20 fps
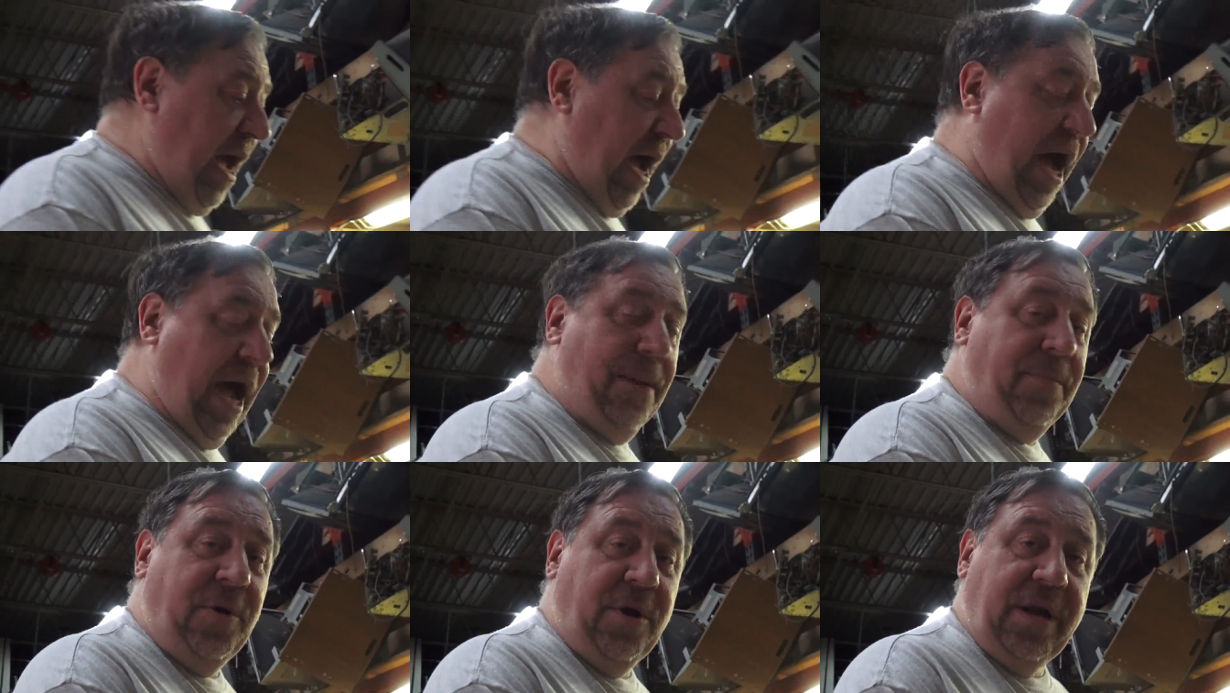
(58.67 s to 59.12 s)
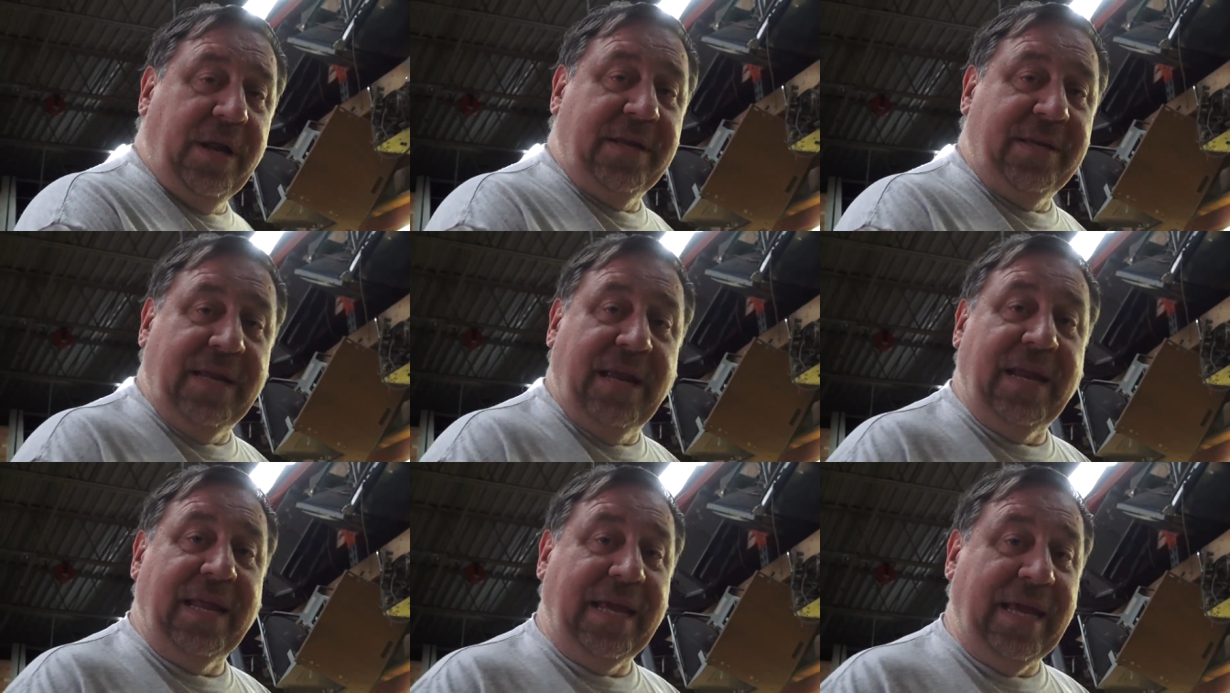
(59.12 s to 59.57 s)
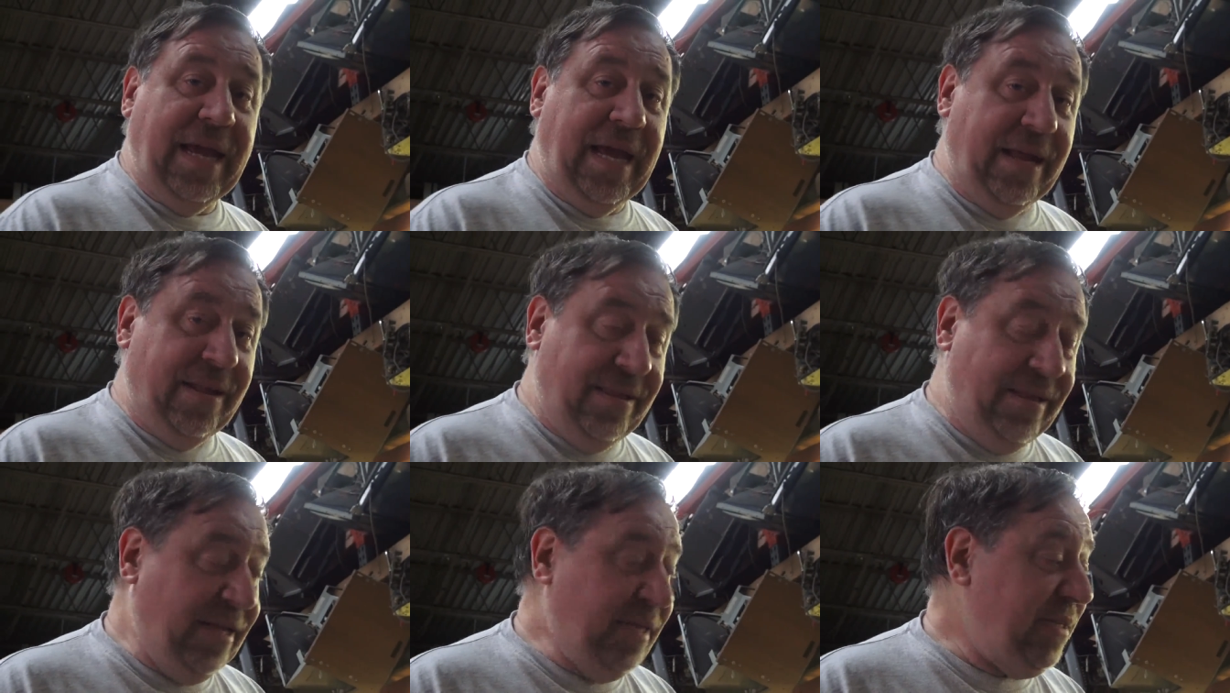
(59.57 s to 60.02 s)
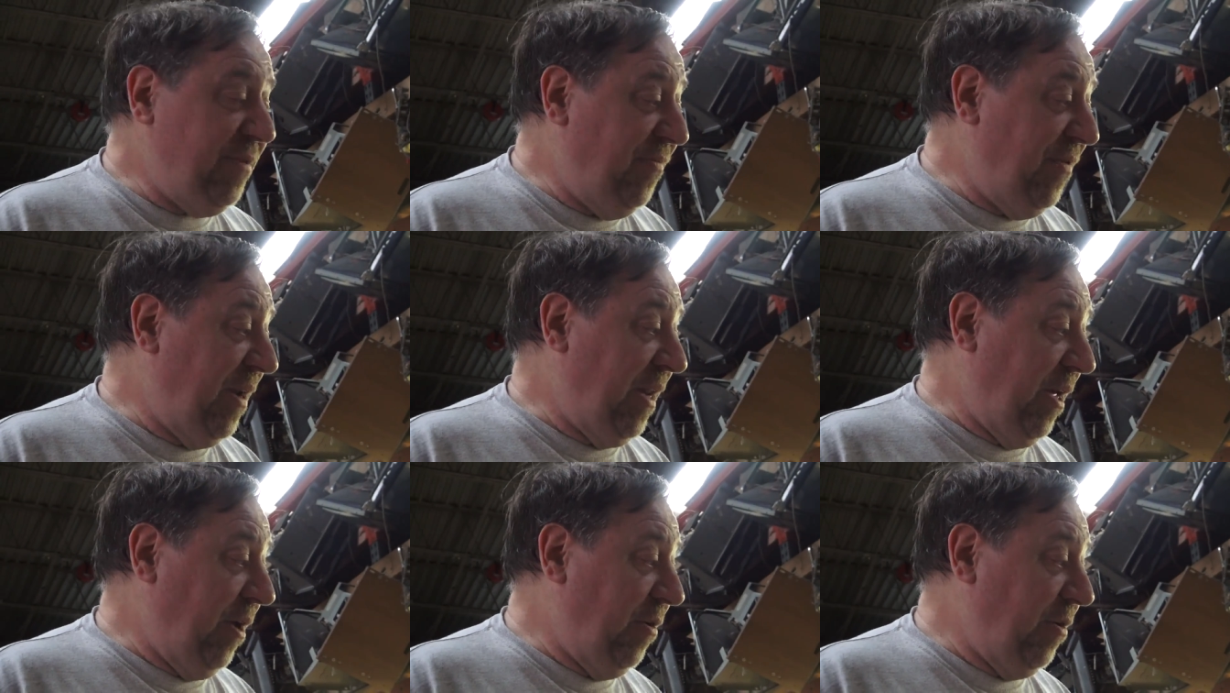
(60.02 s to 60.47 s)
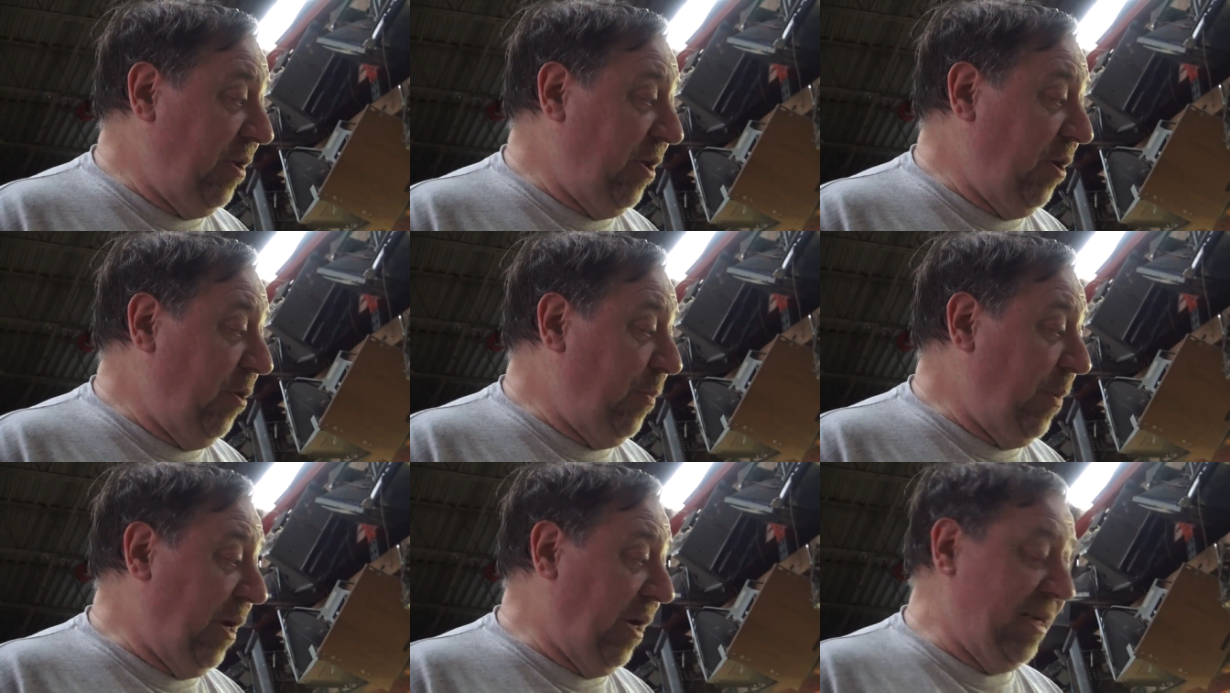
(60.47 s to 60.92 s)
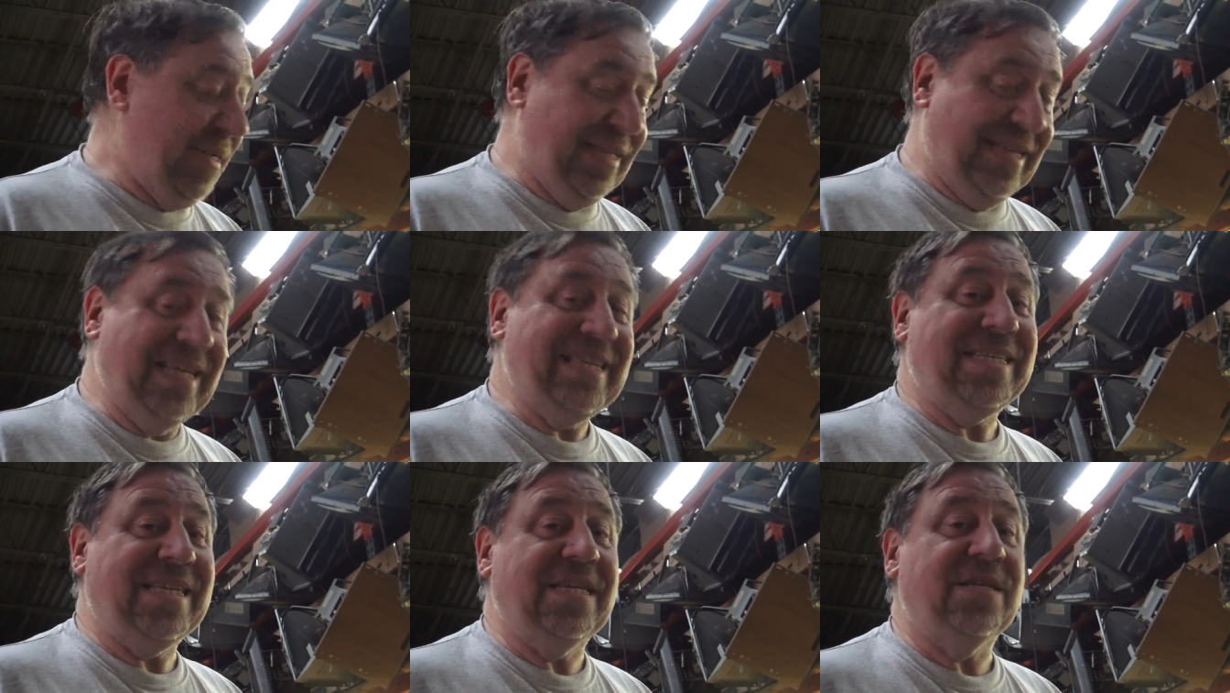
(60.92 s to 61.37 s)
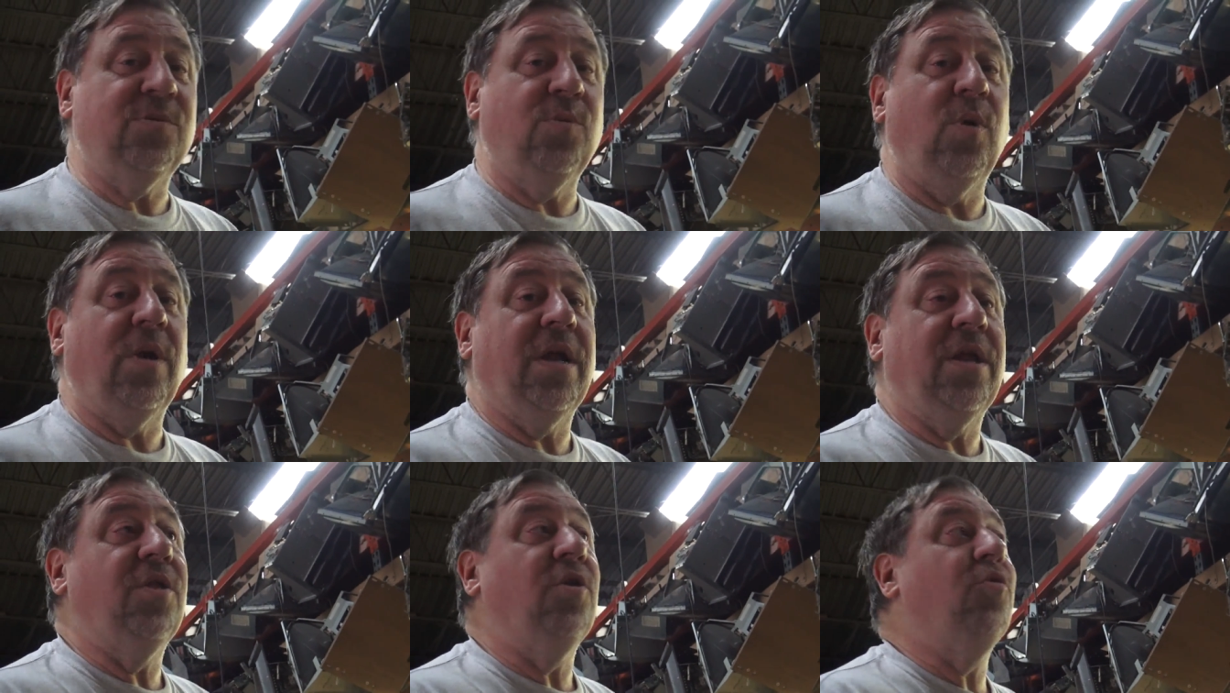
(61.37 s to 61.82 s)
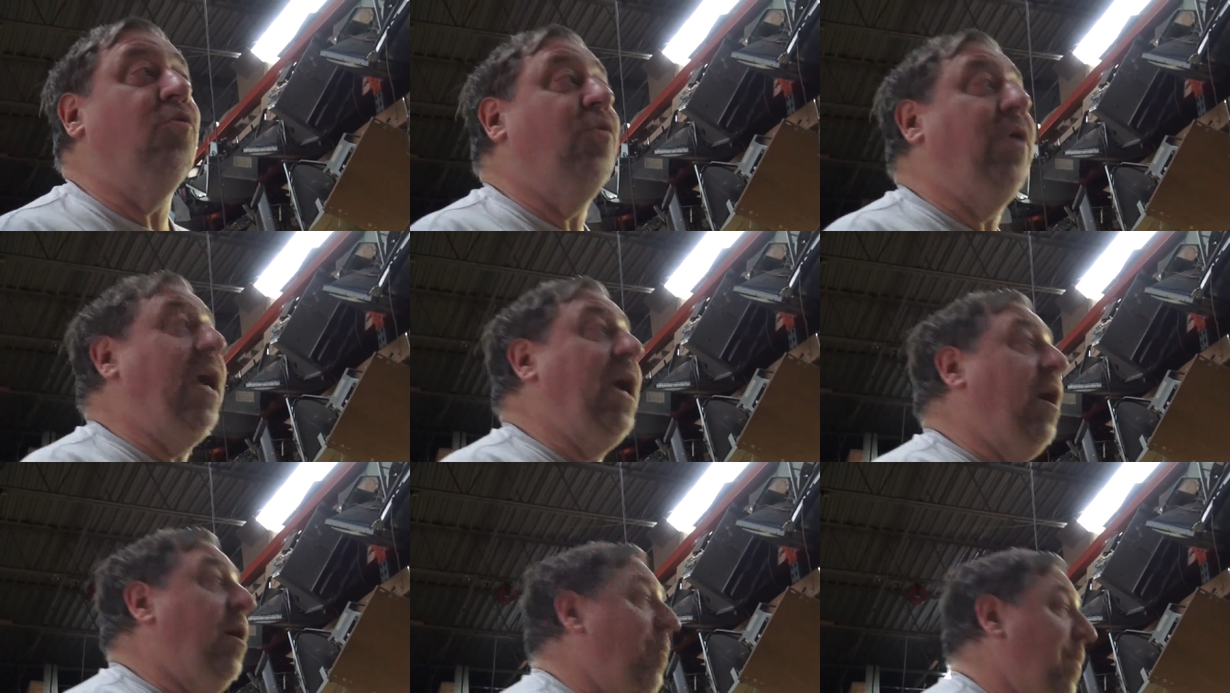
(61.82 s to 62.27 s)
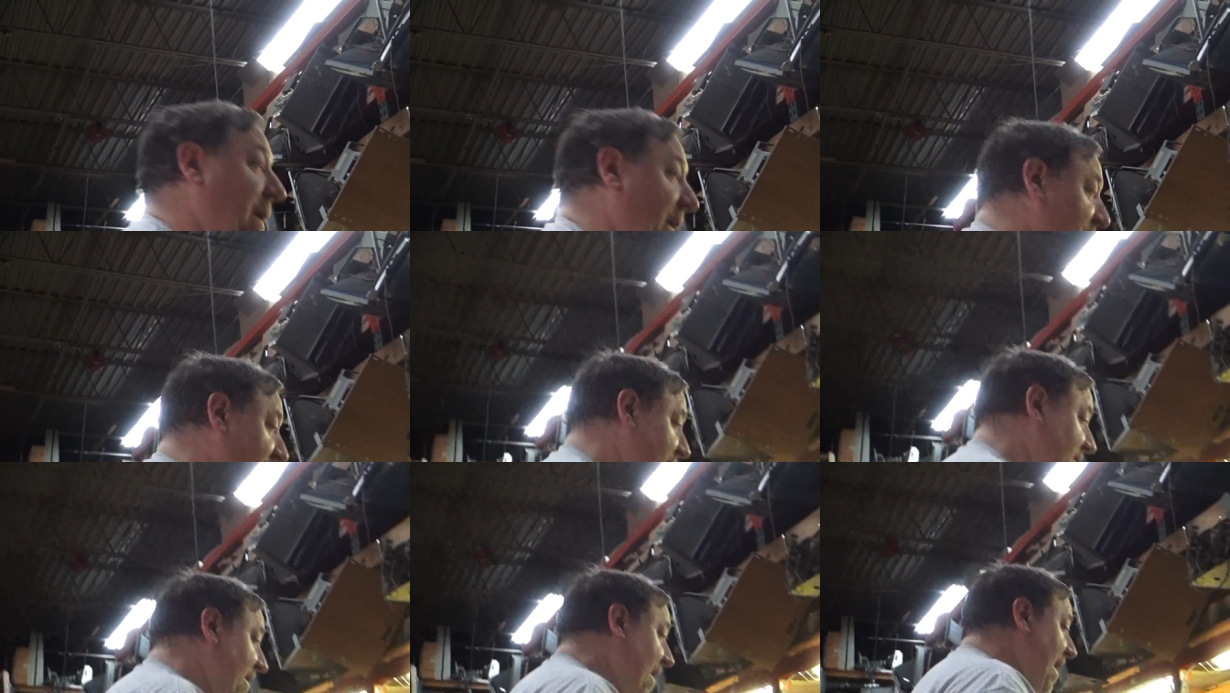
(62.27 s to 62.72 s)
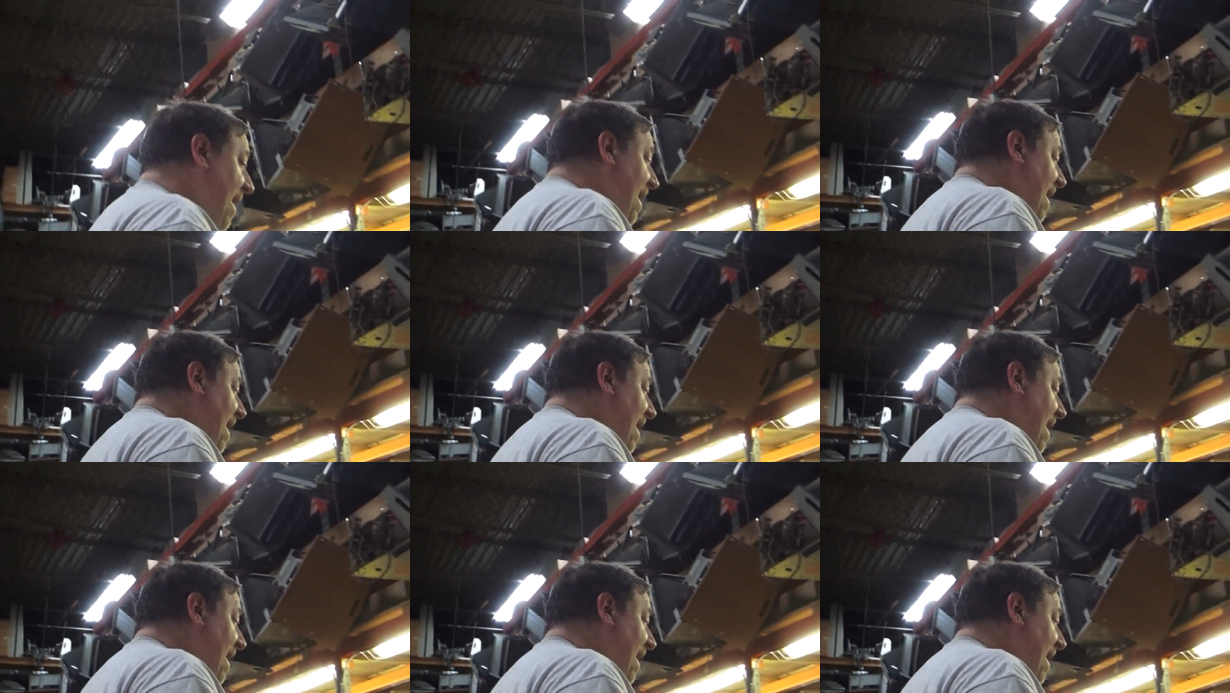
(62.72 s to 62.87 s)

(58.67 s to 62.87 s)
I'm going to dedicate this video to you because this is one of the rare bees